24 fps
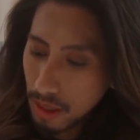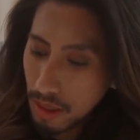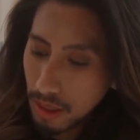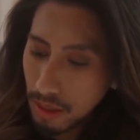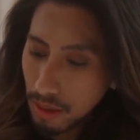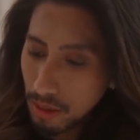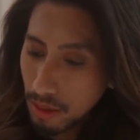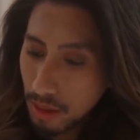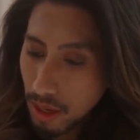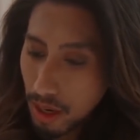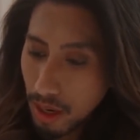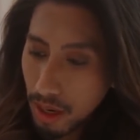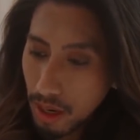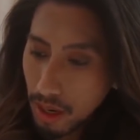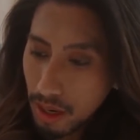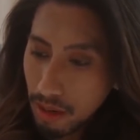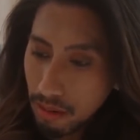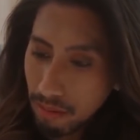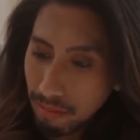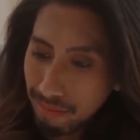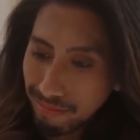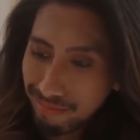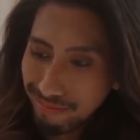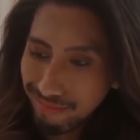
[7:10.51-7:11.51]
And there,
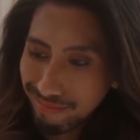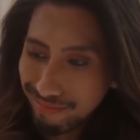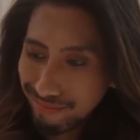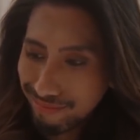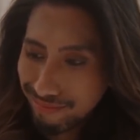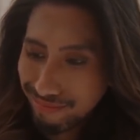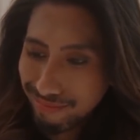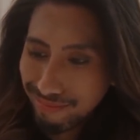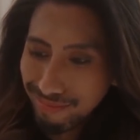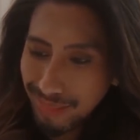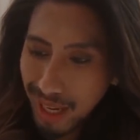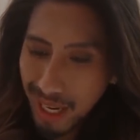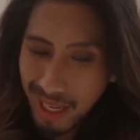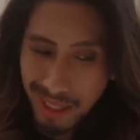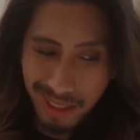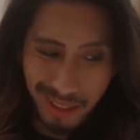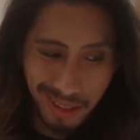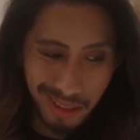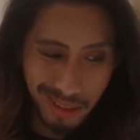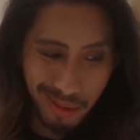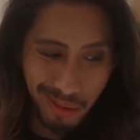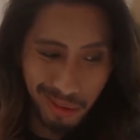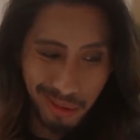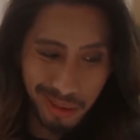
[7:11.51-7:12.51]
and I
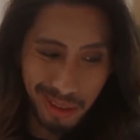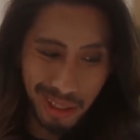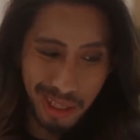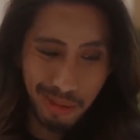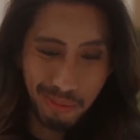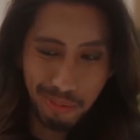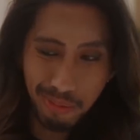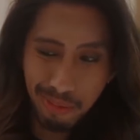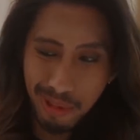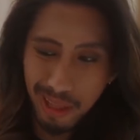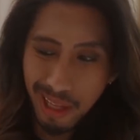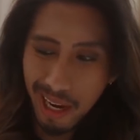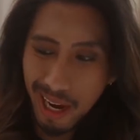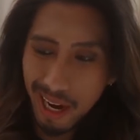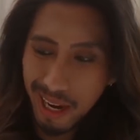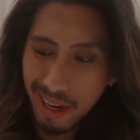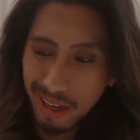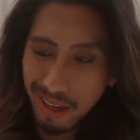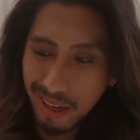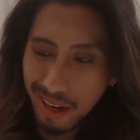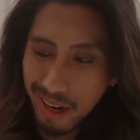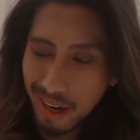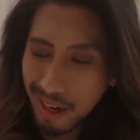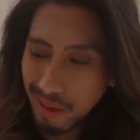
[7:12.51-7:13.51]
just go sleep with that.
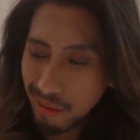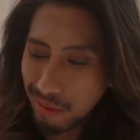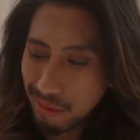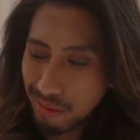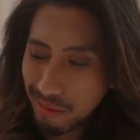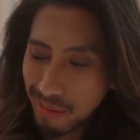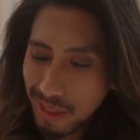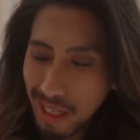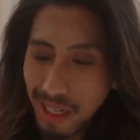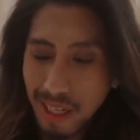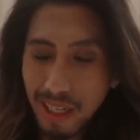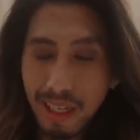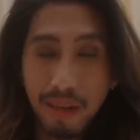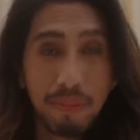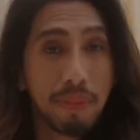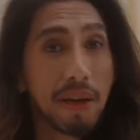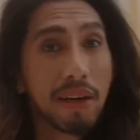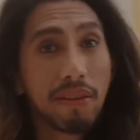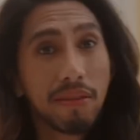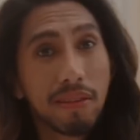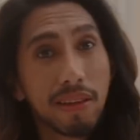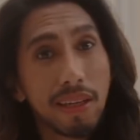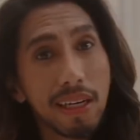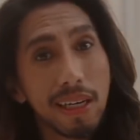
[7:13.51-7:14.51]
I don't think
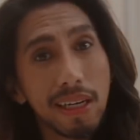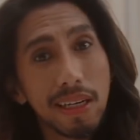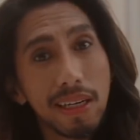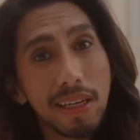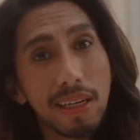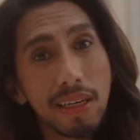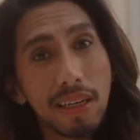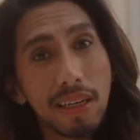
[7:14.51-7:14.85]
about that.